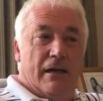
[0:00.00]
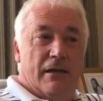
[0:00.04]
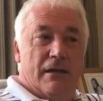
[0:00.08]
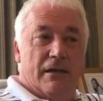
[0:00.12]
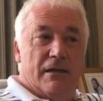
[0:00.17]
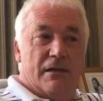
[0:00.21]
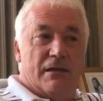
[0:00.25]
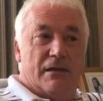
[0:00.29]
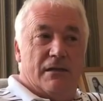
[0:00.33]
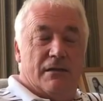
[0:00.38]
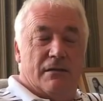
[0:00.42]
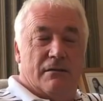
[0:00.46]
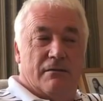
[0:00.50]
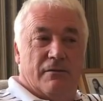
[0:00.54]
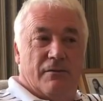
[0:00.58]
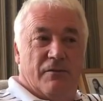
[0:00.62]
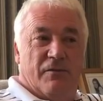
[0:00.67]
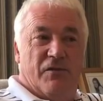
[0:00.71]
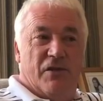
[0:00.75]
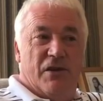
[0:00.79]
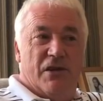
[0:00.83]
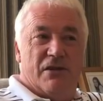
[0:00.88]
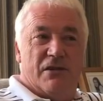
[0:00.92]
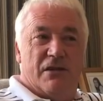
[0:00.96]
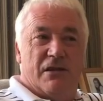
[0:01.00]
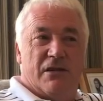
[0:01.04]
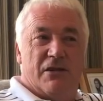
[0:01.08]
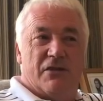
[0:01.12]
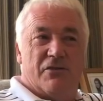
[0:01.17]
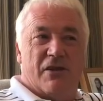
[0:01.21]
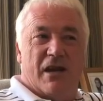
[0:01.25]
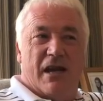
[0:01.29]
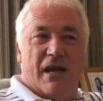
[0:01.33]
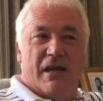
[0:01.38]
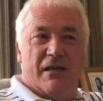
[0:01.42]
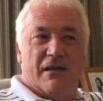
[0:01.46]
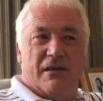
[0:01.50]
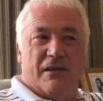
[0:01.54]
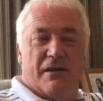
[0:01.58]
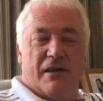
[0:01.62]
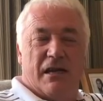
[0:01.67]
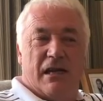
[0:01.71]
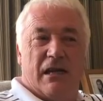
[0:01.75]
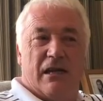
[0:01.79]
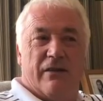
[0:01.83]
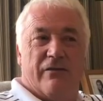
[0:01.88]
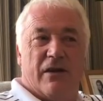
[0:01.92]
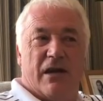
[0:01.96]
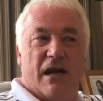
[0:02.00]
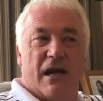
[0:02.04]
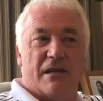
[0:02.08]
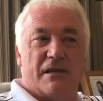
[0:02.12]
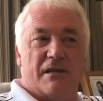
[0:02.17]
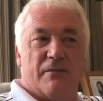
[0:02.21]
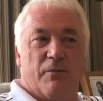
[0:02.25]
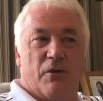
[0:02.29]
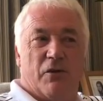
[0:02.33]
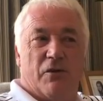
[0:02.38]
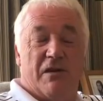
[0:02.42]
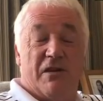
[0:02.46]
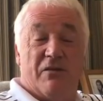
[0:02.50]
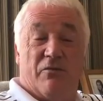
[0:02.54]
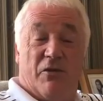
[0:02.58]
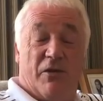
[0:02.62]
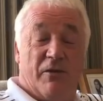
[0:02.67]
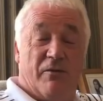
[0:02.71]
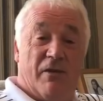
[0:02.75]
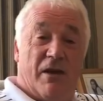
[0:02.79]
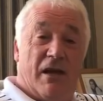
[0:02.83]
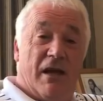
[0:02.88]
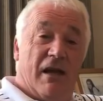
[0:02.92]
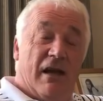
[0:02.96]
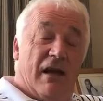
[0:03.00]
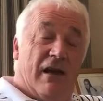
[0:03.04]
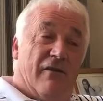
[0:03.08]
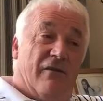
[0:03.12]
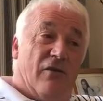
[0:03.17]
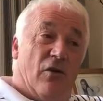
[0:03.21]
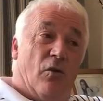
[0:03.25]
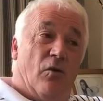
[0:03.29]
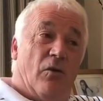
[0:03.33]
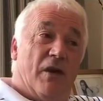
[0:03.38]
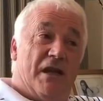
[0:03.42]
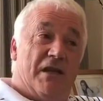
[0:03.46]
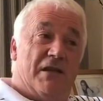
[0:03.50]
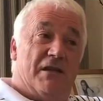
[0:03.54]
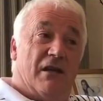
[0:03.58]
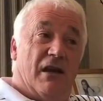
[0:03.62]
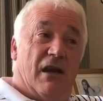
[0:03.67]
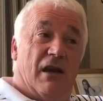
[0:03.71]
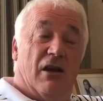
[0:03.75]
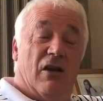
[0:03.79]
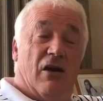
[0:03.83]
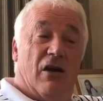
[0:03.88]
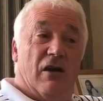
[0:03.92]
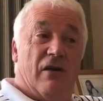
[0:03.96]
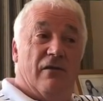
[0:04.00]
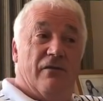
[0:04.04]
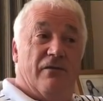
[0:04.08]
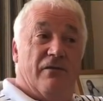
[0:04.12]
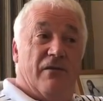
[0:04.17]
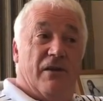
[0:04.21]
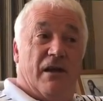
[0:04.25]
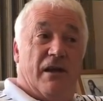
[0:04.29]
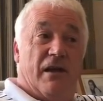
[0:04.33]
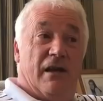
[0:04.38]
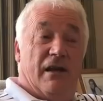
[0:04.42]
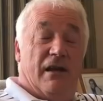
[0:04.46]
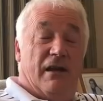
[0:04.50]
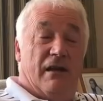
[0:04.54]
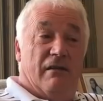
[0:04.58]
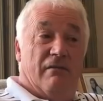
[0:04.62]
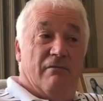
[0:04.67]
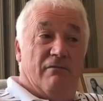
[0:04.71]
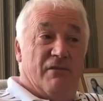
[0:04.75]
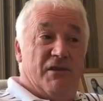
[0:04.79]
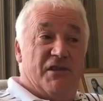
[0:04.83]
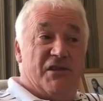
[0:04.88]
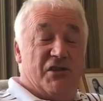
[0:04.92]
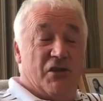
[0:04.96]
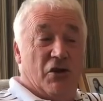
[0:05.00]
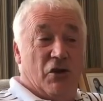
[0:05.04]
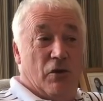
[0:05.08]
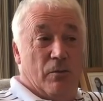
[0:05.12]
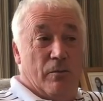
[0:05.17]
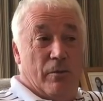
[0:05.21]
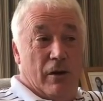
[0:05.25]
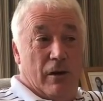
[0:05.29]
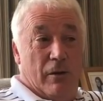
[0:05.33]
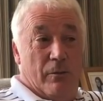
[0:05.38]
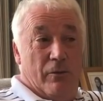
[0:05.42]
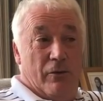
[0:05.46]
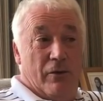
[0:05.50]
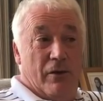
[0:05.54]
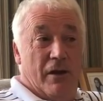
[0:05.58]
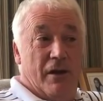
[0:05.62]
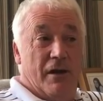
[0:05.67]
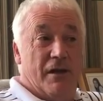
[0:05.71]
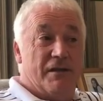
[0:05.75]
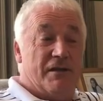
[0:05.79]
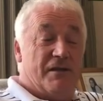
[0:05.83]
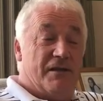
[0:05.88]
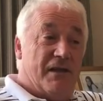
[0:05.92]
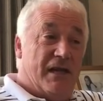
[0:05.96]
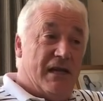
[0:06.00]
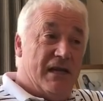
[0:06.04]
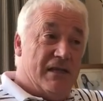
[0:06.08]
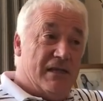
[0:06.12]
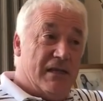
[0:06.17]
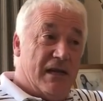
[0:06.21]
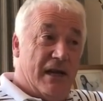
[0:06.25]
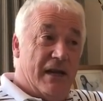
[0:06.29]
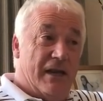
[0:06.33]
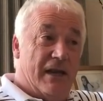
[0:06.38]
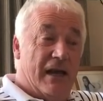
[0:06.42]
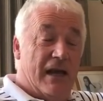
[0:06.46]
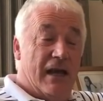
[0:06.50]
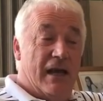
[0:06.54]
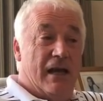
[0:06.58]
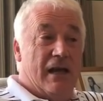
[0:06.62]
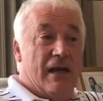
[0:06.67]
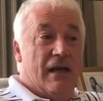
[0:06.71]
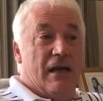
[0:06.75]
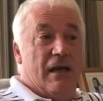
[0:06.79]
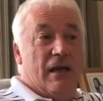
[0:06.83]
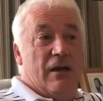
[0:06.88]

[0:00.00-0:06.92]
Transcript: it's virtually trying to think of it as a, for which a lot of soap operas, things like that.